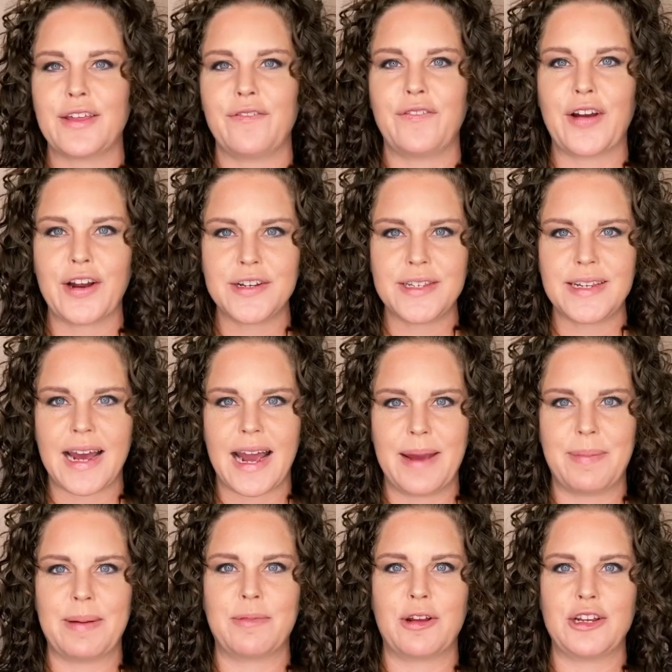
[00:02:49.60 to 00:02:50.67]
first
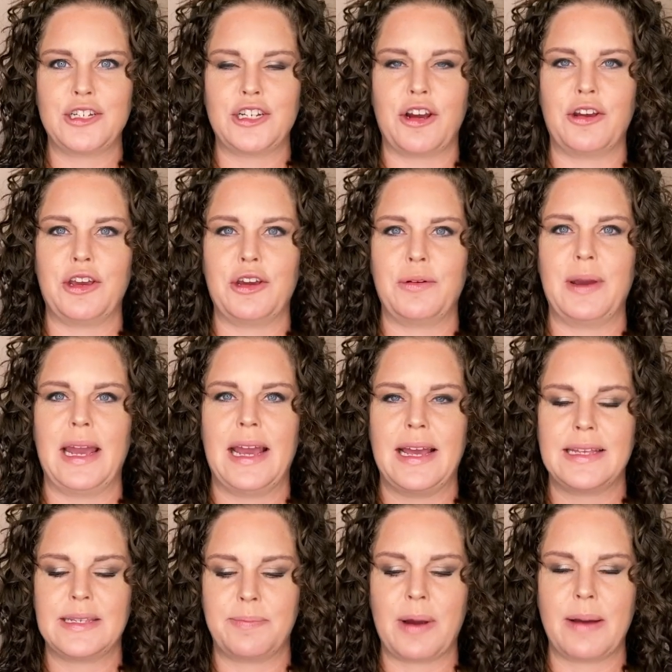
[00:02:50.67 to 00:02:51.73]
type I'm going to show you
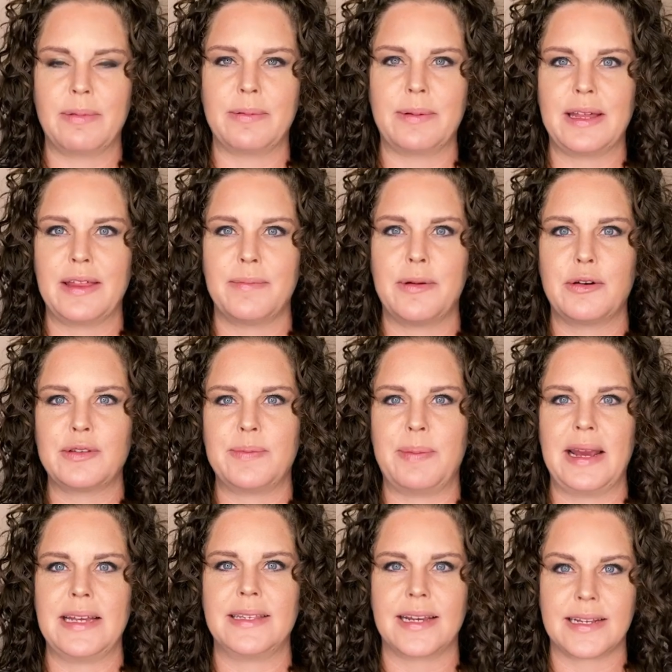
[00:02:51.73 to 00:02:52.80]
is probably the most
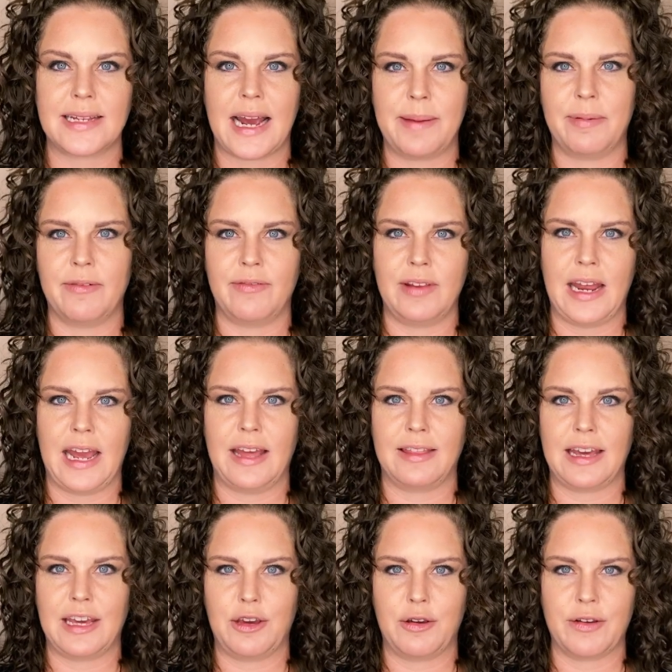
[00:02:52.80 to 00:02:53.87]
basic type of knit
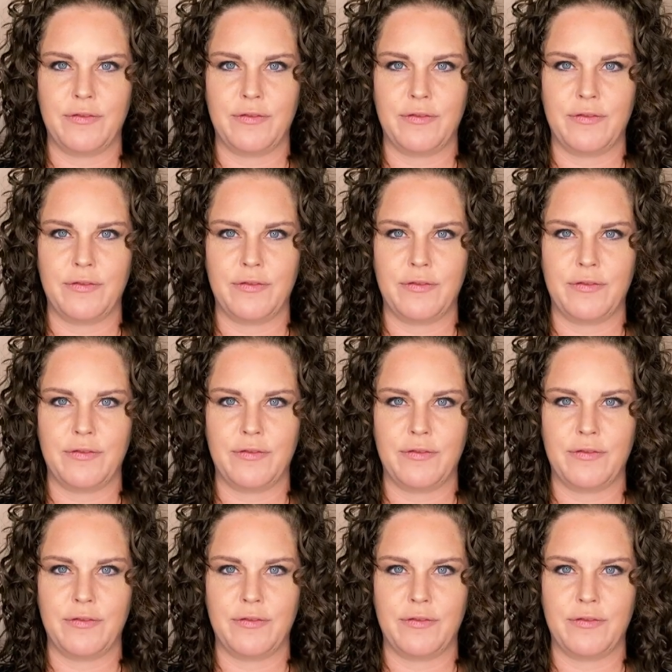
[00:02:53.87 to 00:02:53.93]
that you can